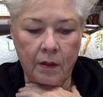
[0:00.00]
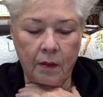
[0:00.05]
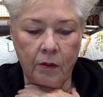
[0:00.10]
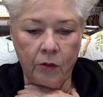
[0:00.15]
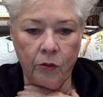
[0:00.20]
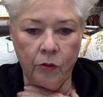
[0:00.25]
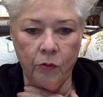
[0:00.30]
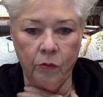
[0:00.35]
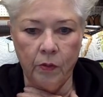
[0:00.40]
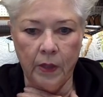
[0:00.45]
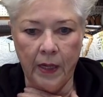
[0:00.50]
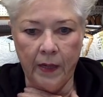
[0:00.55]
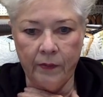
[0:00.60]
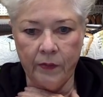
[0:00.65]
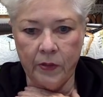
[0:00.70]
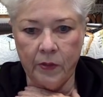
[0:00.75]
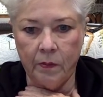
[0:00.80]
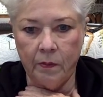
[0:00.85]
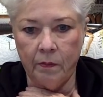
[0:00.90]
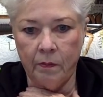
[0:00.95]
you have
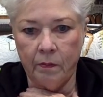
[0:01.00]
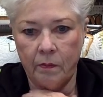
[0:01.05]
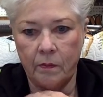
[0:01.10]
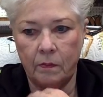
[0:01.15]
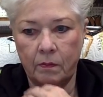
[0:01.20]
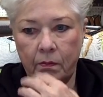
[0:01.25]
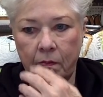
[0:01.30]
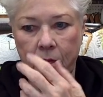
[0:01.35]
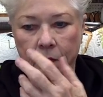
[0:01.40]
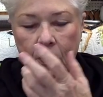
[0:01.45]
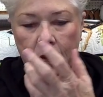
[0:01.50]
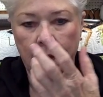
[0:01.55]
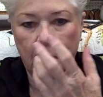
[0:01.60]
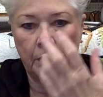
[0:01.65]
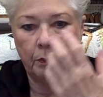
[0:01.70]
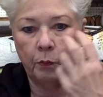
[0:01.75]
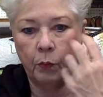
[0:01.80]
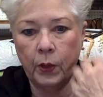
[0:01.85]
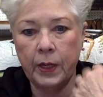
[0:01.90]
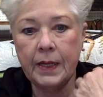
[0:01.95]
the
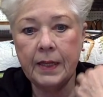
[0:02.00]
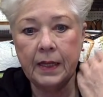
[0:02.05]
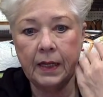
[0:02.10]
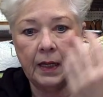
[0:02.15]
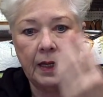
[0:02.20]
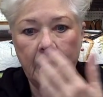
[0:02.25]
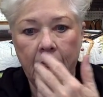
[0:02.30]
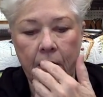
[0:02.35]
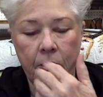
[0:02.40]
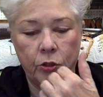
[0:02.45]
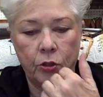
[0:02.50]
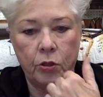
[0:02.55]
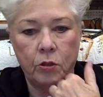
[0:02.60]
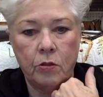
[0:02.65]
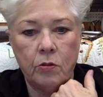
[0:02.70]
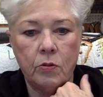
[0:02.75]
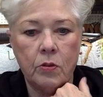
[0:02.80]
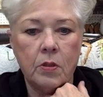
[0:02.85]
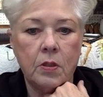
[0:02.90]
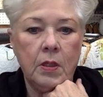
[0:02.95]
breathing
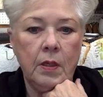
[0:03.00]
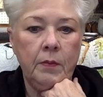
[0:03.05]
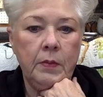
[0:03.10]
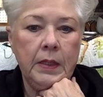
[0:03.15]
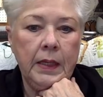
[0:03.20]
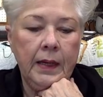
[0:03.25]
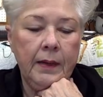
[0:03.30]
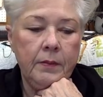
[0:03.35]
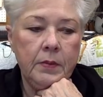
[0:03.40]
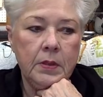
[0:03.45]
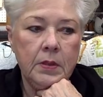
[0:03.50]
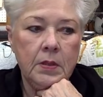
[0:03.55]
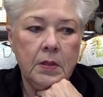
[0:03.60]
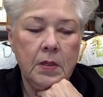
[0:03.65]
issues sometimes.